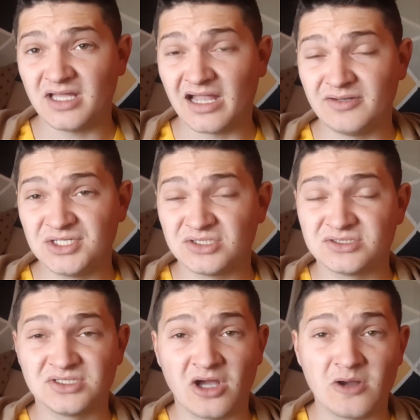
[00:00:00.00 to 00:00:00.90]
Harry
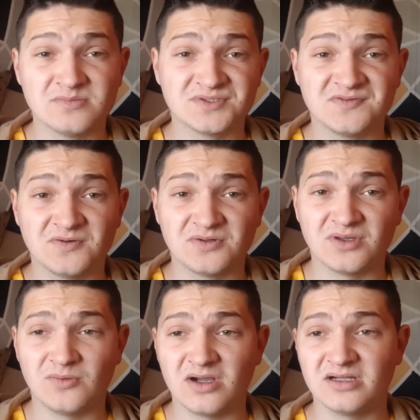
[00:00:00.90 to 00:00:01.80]
Johnson Holmes for
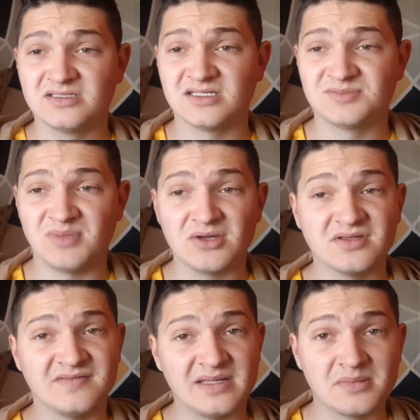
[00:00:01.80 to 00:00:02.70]
the Waratahs, both
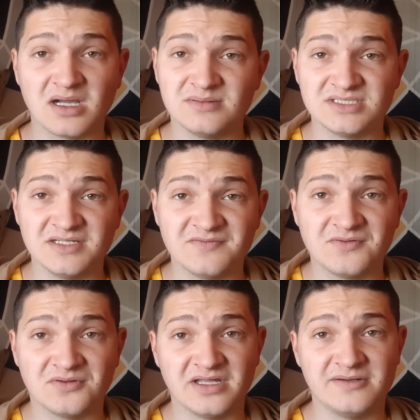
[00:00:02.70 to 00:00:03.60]
of them comes in
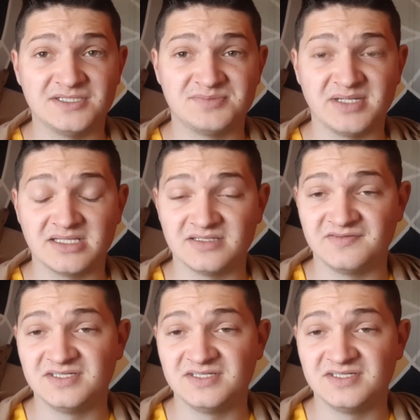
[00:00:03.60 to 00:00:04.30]
for their respective